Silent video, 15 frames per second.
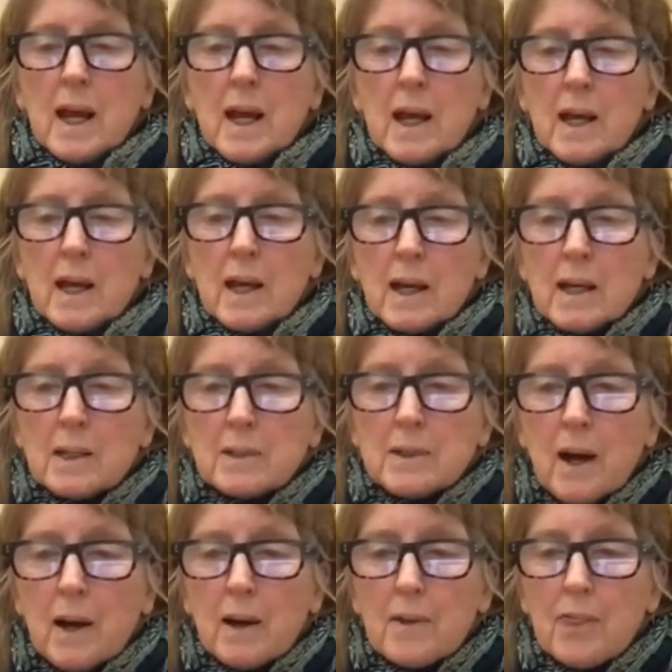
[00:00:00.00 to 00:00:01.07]

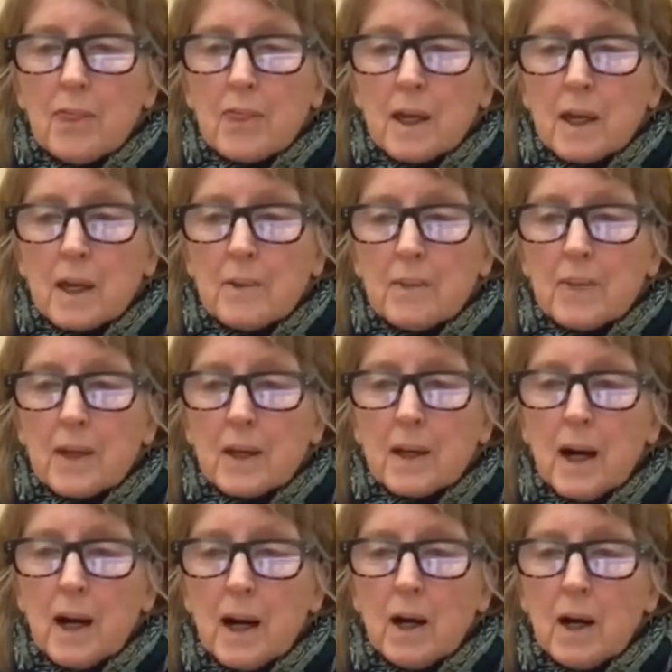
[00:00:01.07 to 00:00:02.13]
And I think that
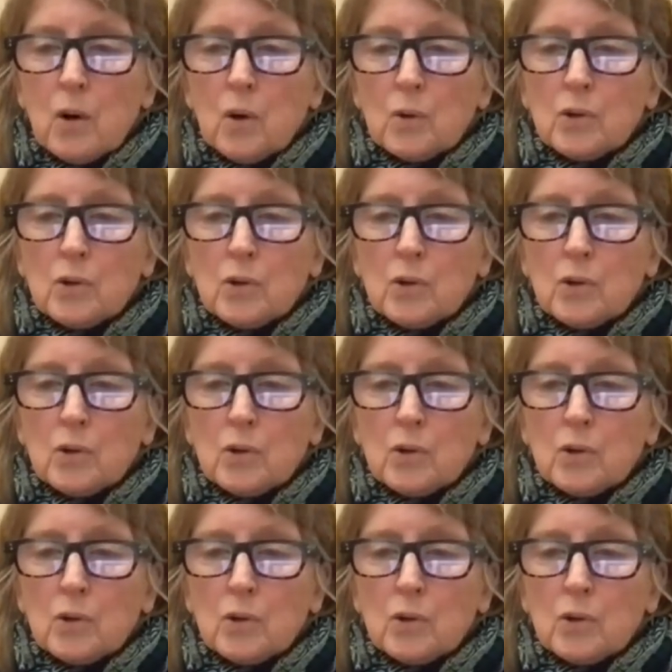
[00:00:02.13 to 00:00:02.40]
how